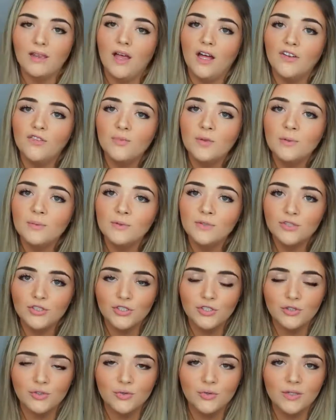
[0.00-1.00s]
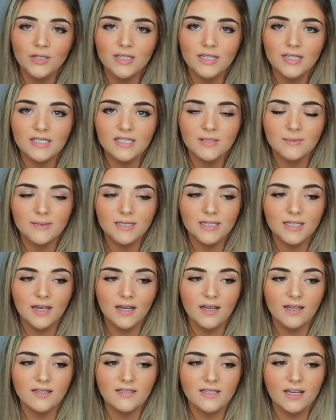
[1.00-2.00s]
a lot of people do is
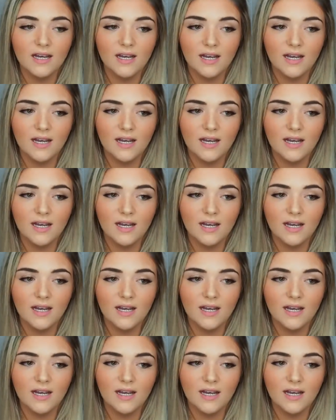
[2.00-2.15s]
because